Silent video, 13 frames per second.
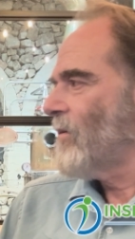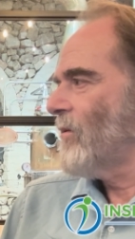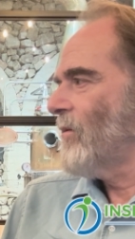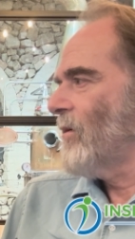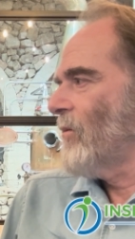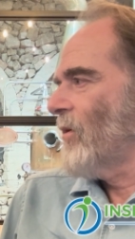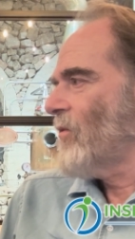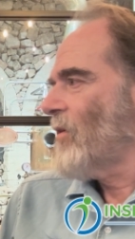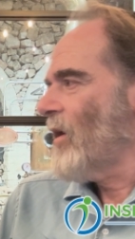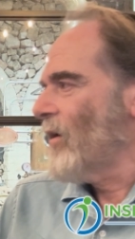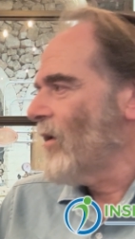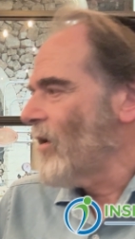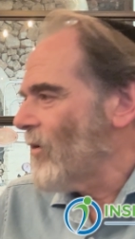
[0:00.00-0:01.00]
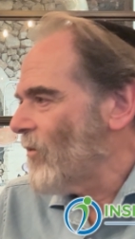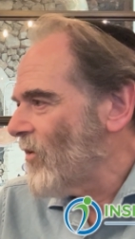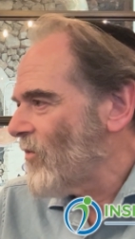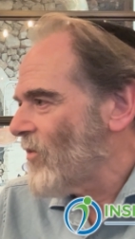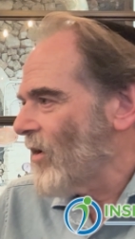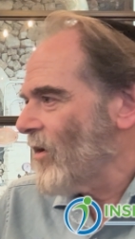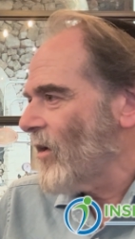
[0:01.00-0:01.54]
We're selling, we're
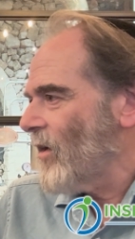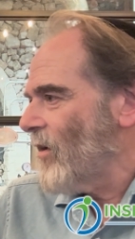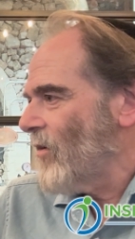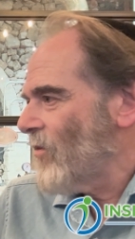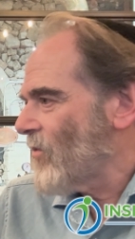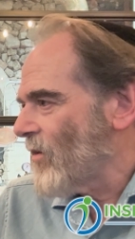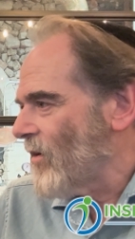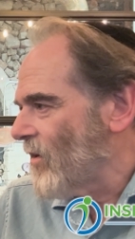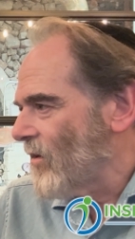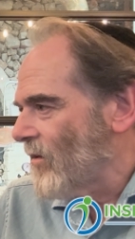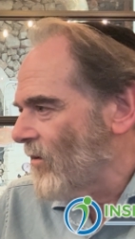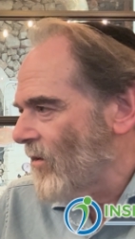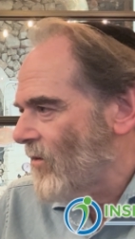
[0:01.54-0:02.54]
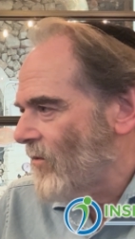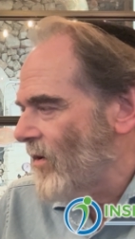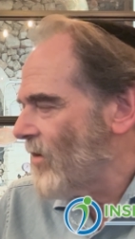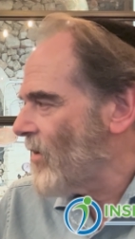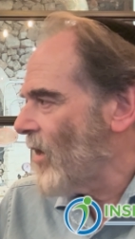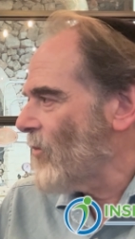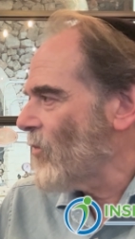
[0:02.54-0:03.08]
selling in Israel three
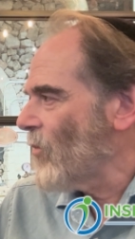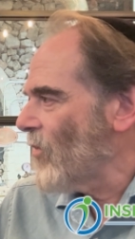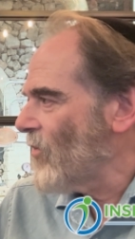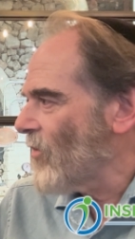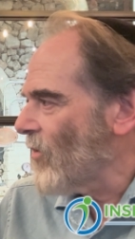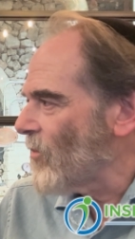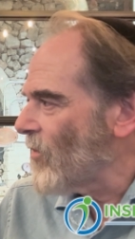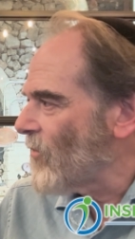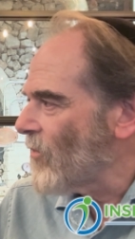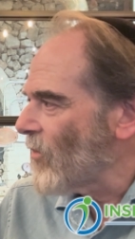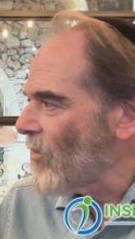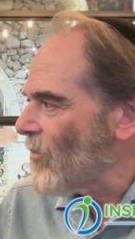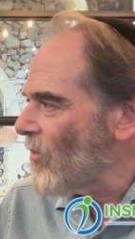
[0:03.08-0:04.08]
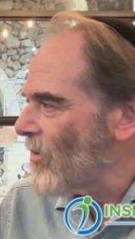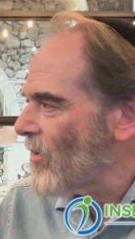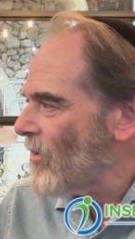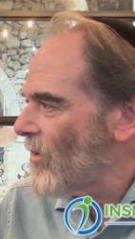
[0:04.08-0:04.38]
times what we sold before the war.